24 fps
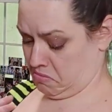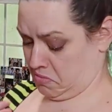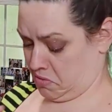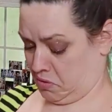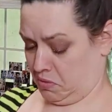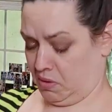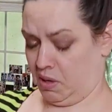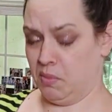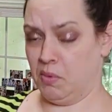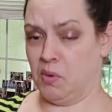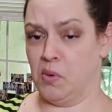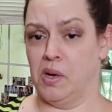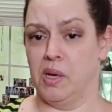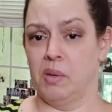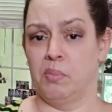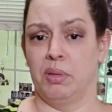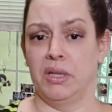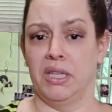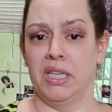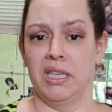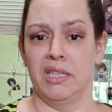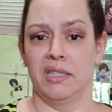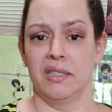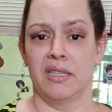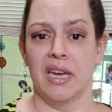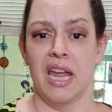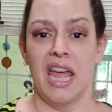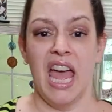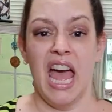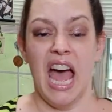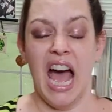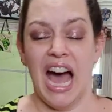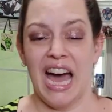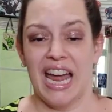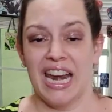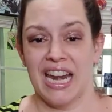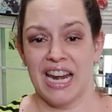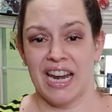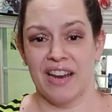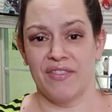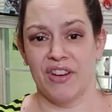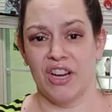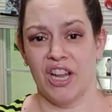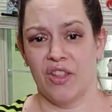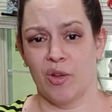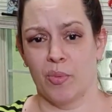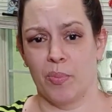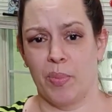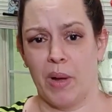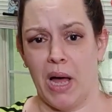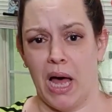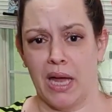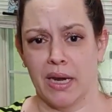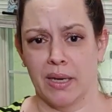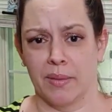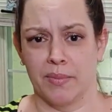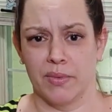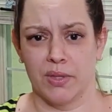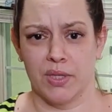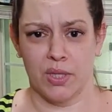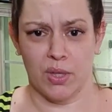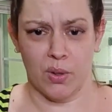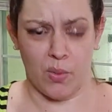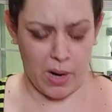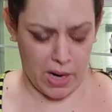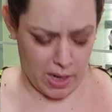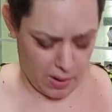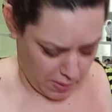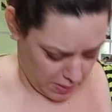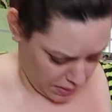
So I'm quite pleased. I didn't have any other bottoms to wear